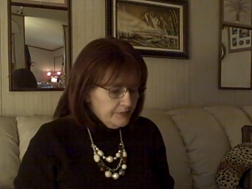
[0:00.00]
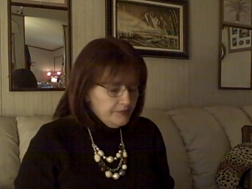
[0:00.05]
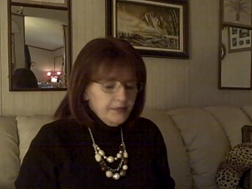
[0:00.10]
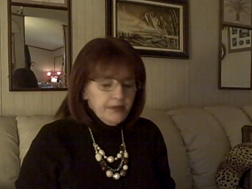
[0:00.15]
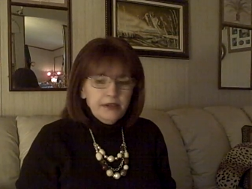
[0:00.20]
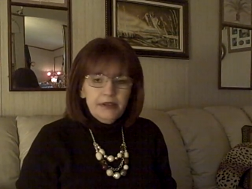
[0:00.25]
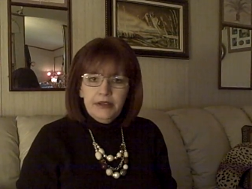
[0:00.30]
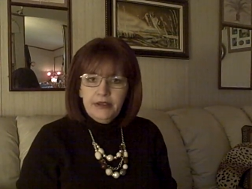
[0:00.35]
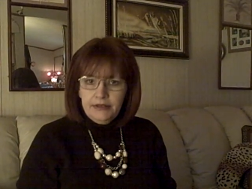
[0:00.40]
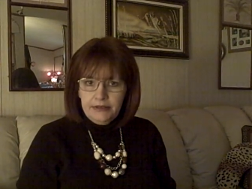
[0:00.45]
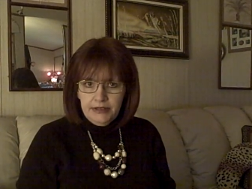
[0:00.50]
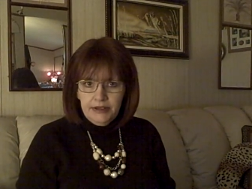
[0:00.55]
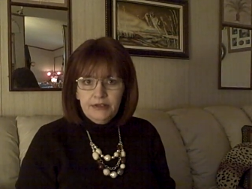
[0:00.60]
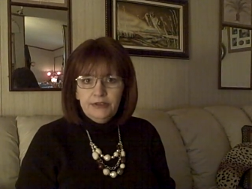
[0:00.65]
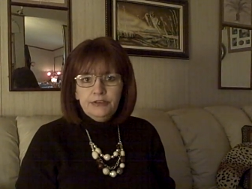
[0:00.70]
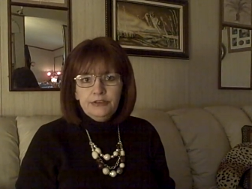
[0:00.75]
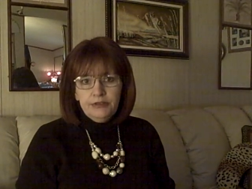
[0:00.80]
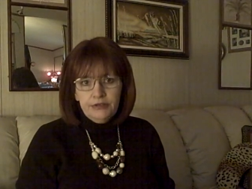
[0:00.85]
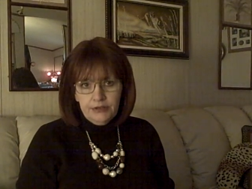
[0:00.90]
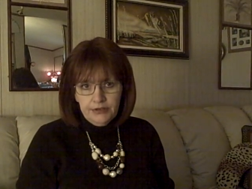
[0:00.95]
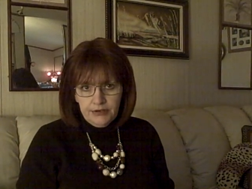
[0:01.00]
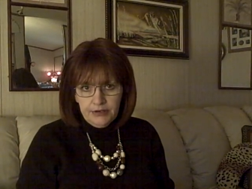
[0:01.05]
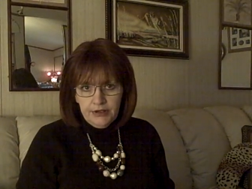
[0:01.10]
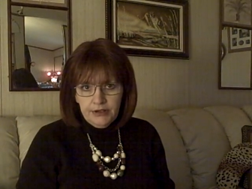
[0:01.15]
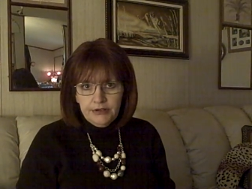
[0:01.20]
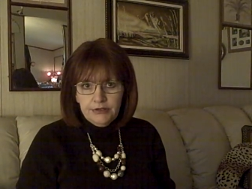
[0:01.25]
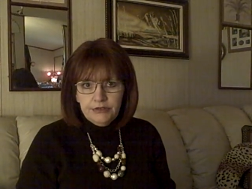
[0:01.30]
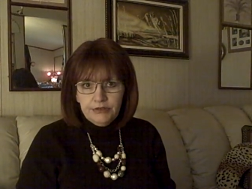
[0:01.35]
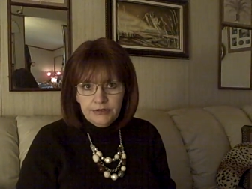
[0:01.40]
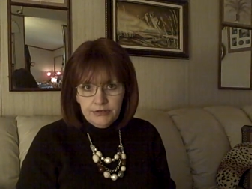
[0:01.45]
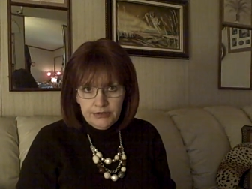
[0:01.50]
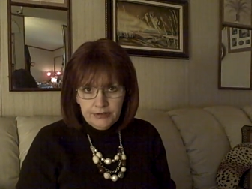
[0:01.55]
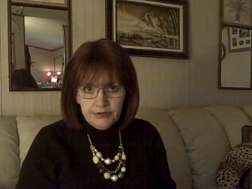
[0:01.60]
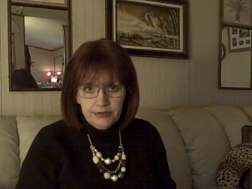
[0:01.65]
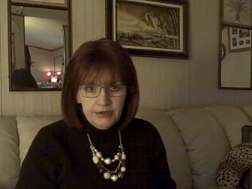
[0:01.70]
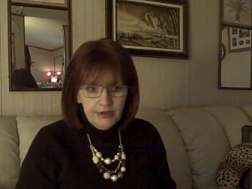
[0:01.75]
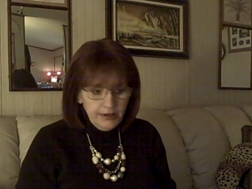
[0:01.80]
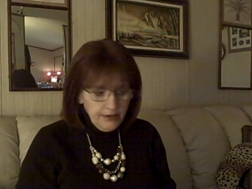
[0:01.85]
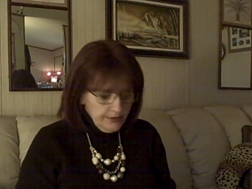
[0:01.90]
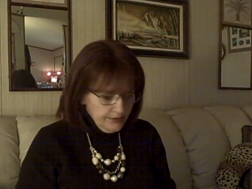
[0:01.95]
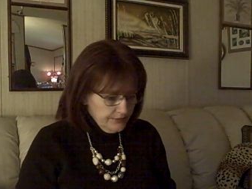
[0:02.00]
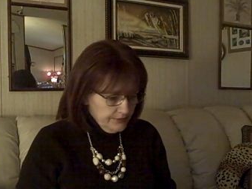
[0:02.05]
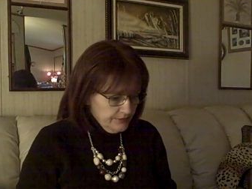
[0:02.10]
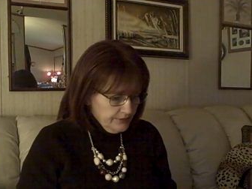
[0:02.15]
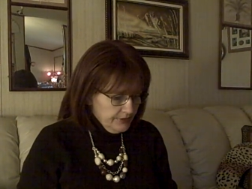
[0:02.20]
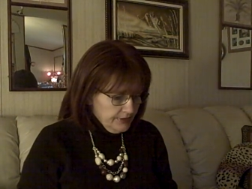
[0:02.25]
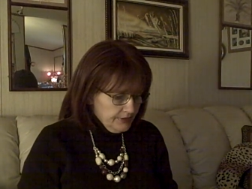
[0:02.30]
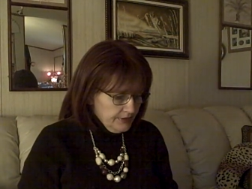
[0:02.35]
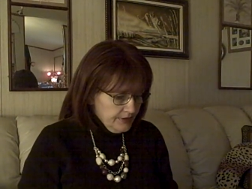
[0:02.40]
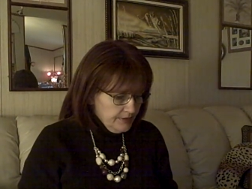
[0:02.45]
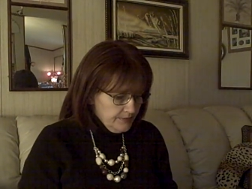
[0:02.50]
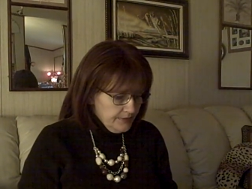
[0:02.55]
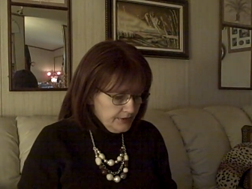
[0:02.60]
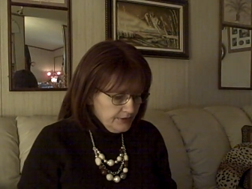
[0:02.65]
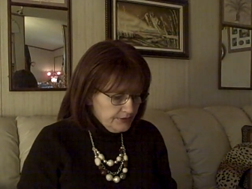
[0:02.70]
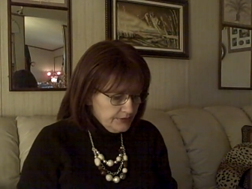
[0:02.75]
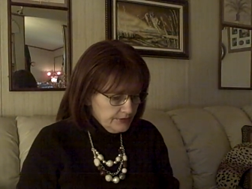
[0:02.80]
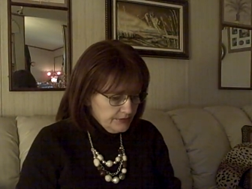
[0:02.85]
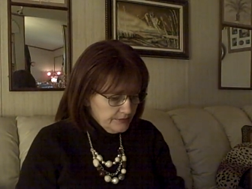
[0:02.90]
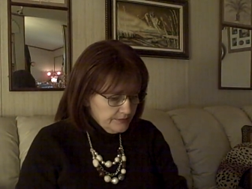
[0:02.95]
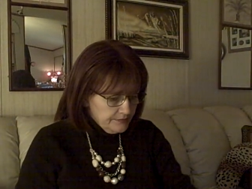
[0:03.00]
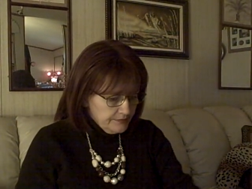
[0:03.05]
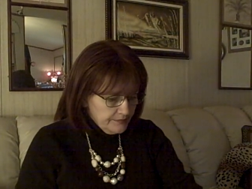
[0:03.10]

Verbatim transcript: But yes, he should. He should go on that mission.